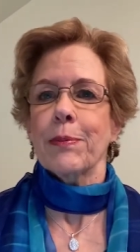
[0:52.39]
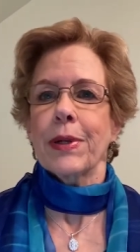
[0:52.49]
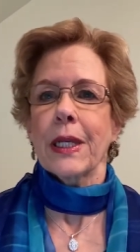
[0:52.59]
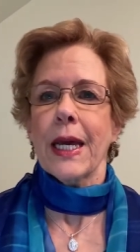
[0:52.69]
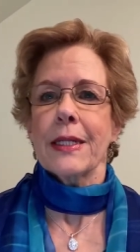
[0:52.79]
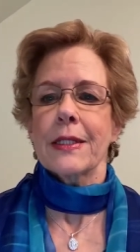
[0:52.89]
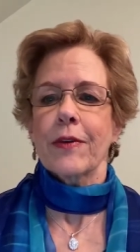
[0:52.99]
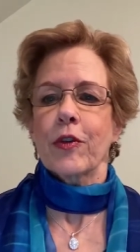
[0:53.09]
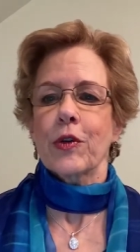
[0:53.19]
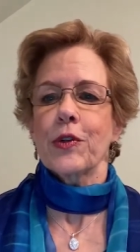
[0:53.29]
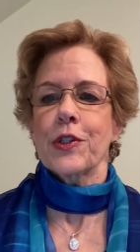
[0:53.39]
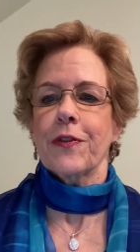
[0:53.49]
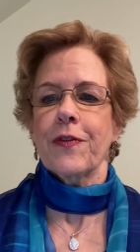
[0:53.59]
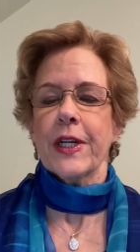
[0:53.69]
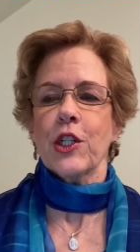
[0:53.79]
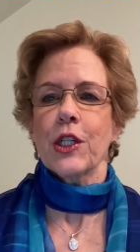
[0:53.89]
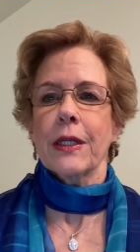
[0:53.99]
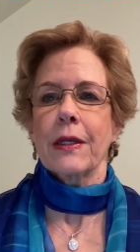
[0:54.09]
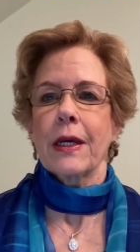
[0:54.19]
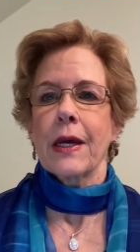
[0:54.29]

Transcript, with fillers: place of crucifixion,